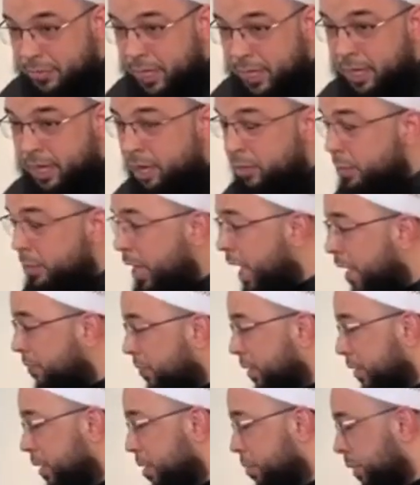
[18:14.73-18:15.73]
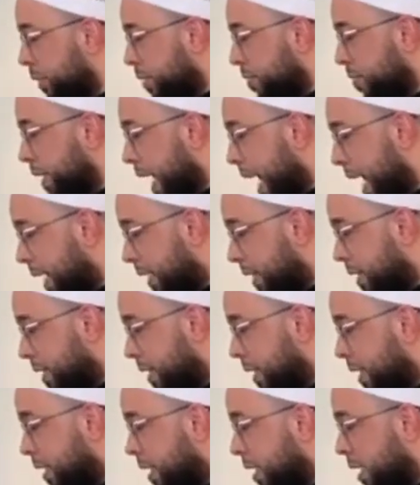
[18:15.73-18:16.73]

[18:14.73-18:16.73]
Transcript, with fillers: And, and we have to deal with the reality